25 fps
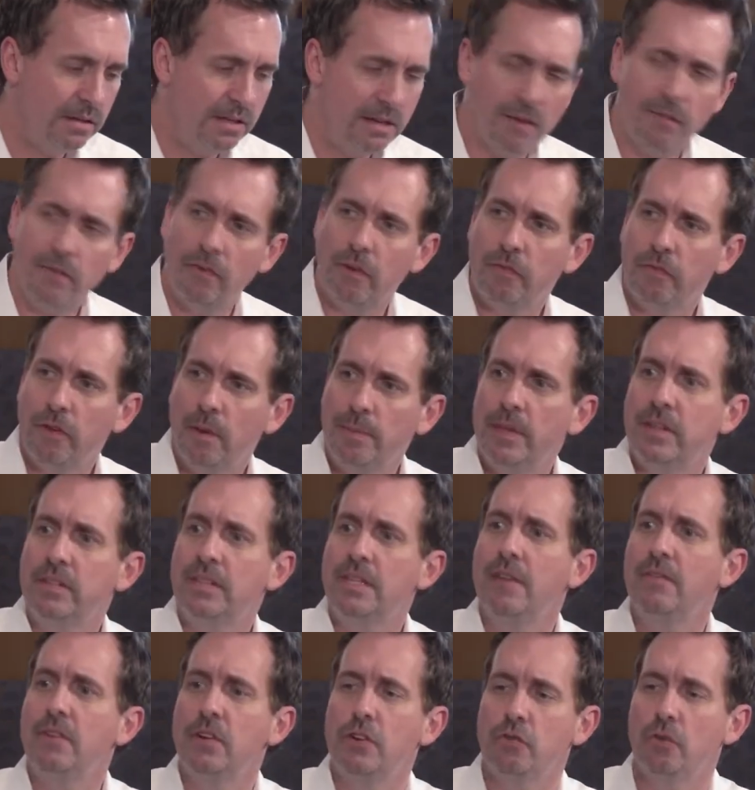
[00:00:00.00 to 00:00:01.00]
differ from the
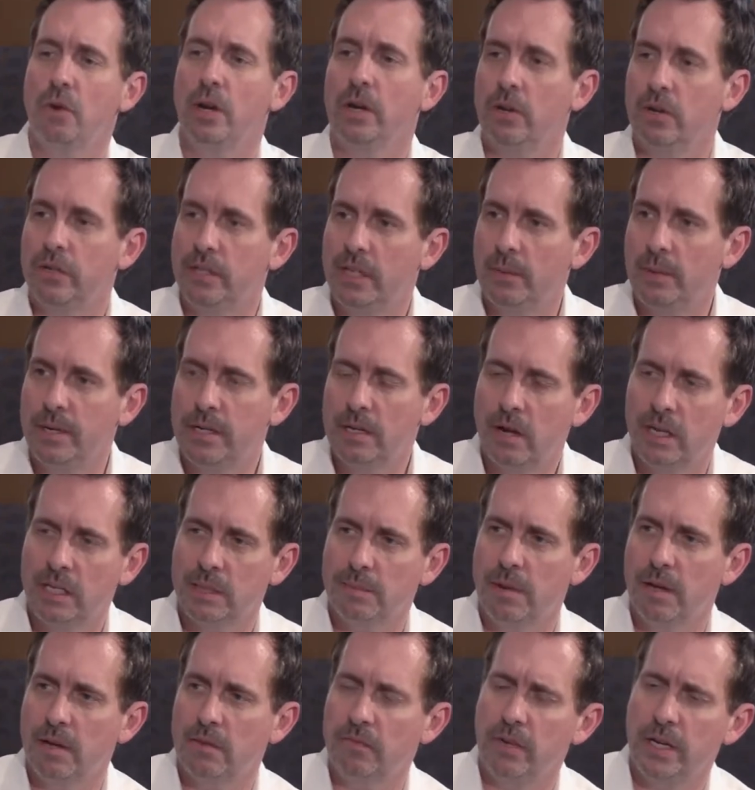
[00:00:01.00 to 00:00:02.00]
7 triggers that we talked
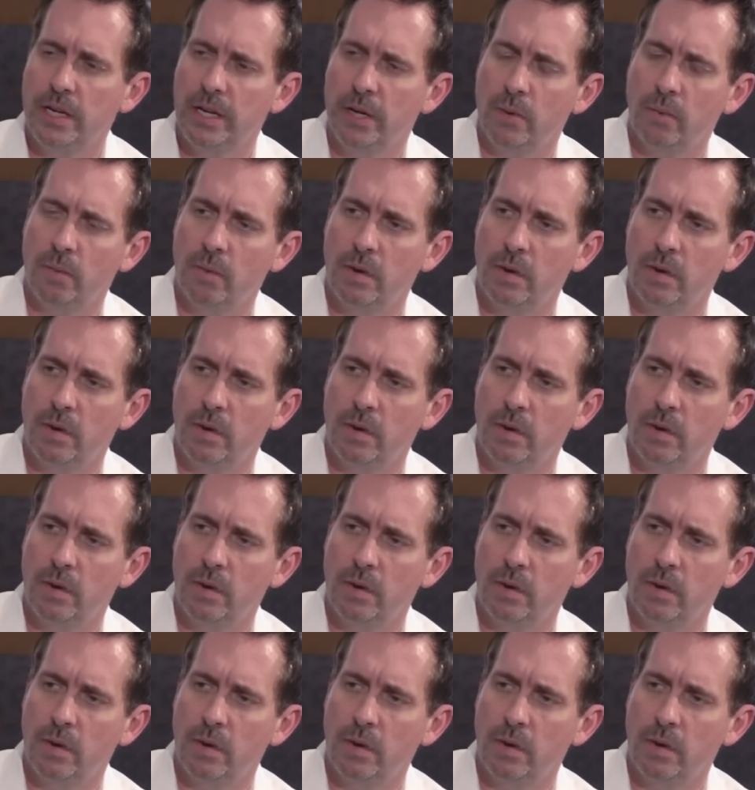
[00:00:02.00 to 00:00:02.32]
about in video